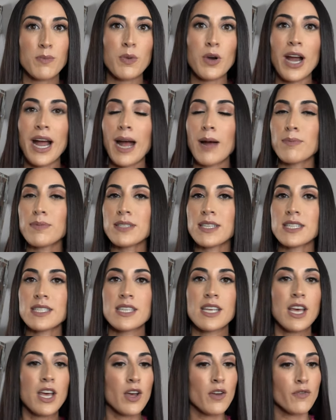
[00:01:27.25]
perhaps it's
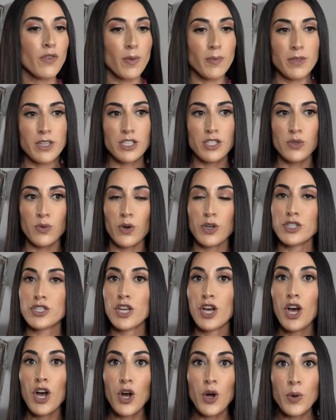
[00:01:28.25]
from the store
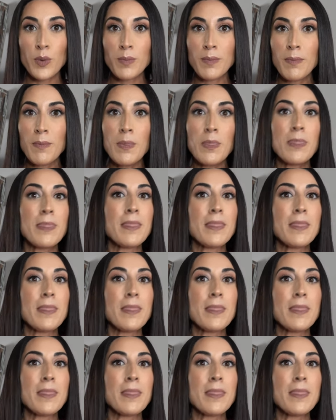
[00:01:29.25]
to home